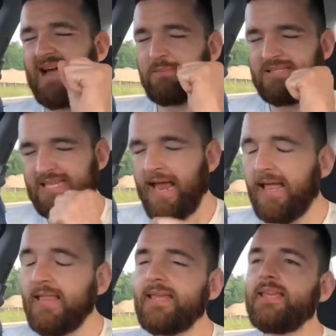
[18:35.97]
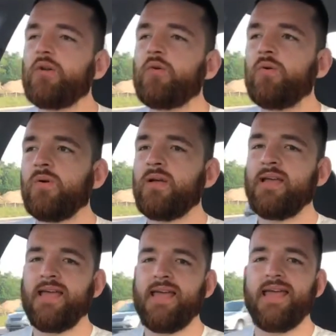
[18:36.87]
I'm telling you,
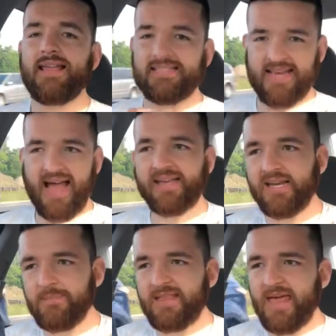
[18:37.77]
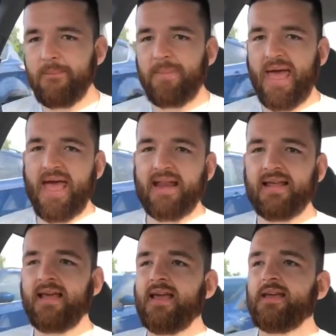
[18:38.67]
it's not going to be that
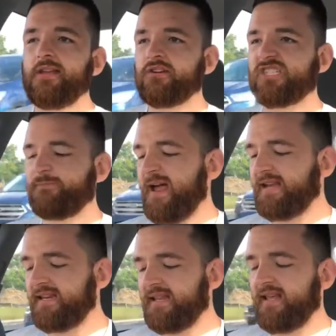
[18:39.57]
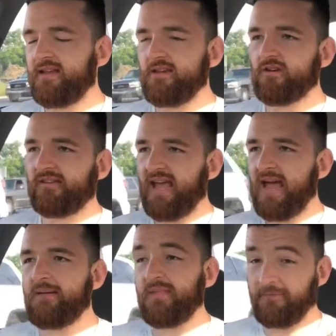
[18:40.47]
bad. You're spending your
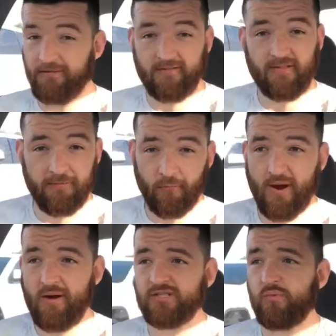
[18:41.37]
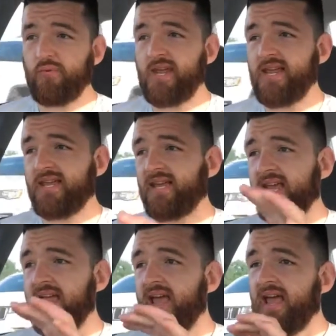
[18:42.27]
time, the 54 hours a week,
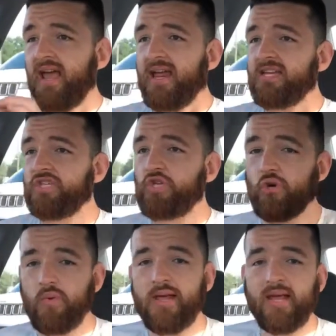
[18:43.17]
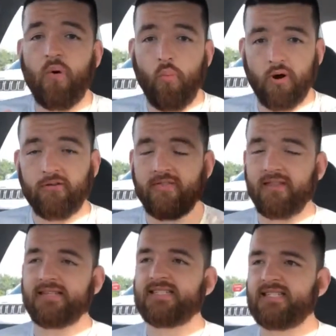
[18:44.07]
doing
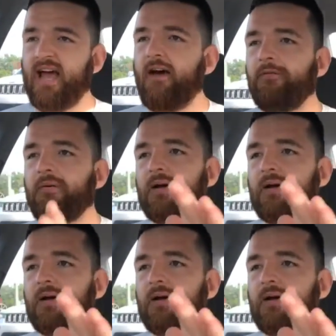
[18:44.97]
worthless stuff.